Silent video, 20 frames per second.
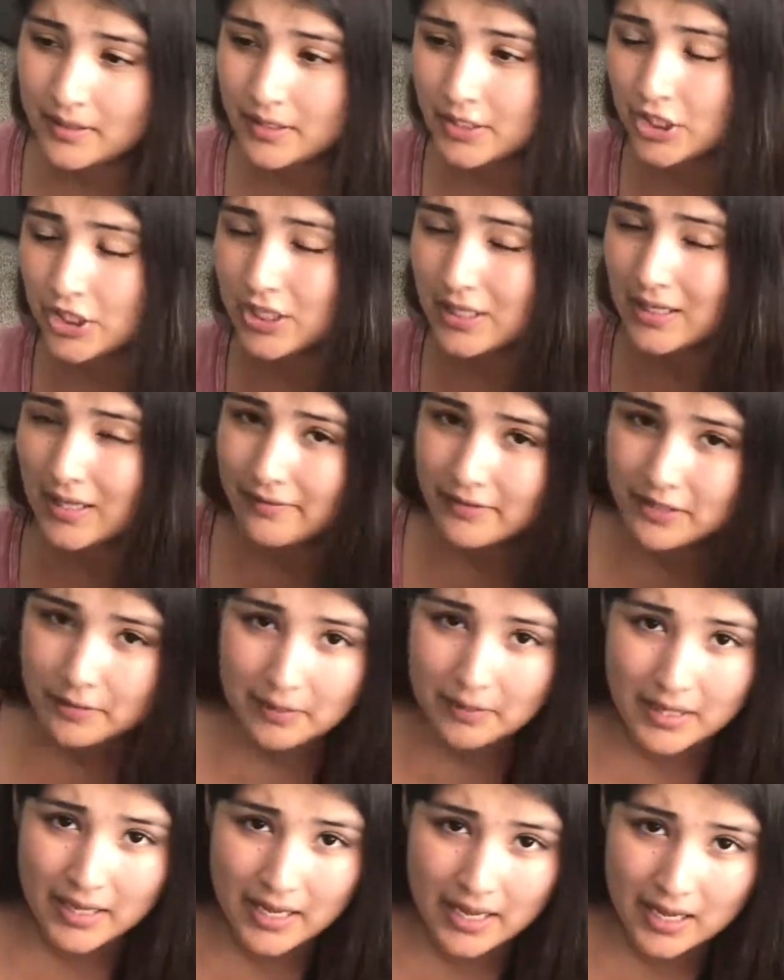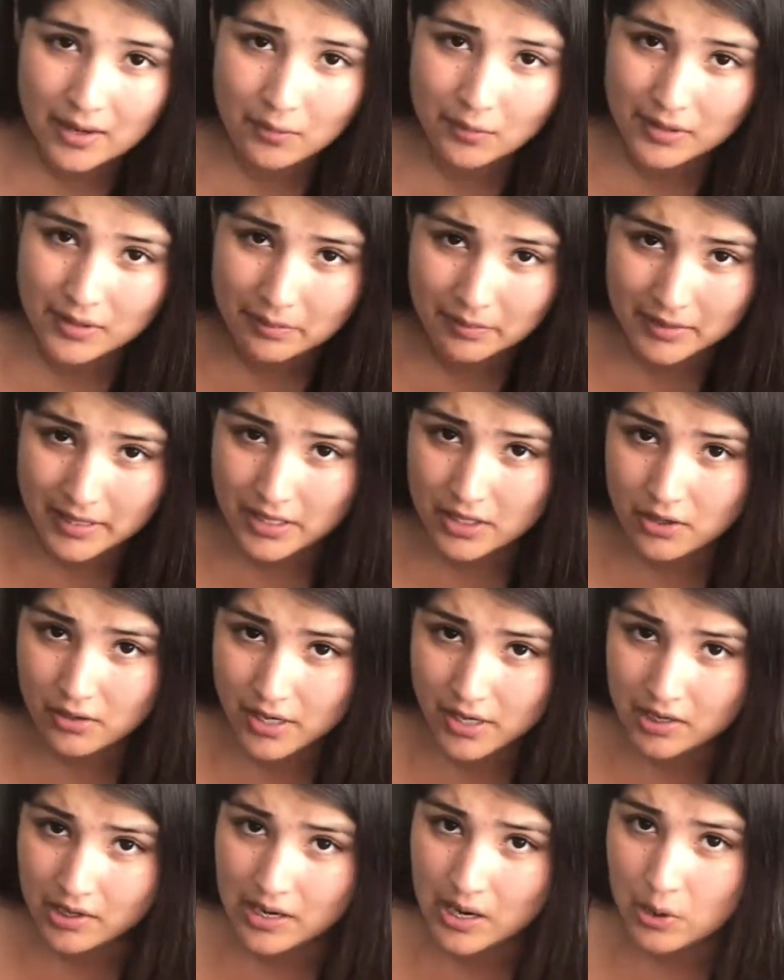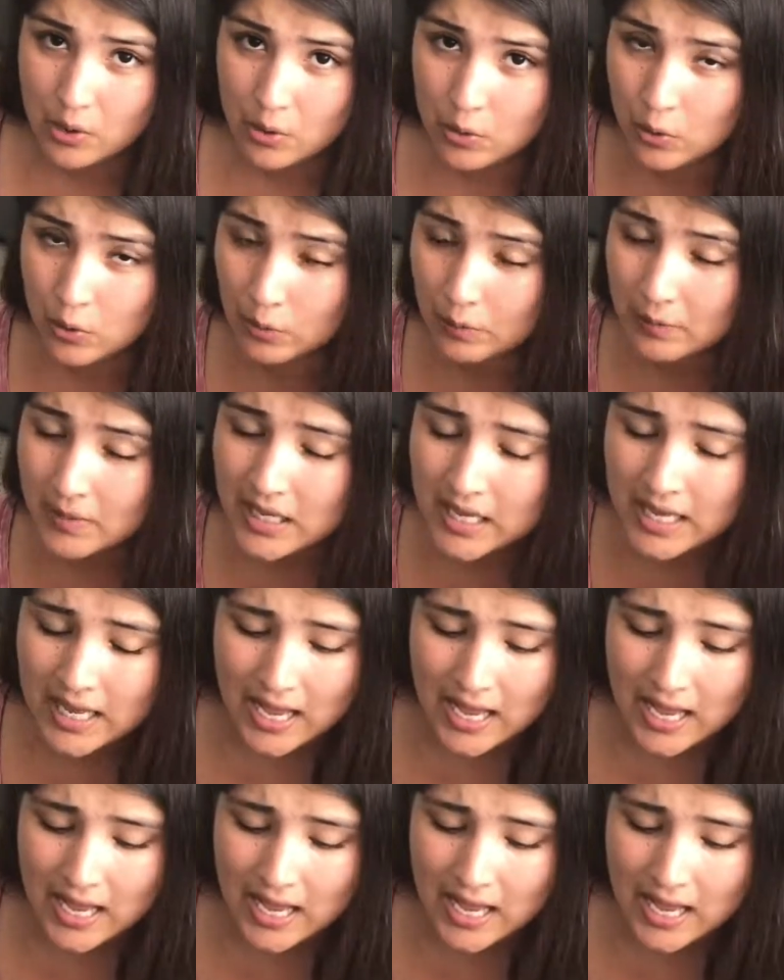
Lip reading: She loves to play with Play-Doh here at home.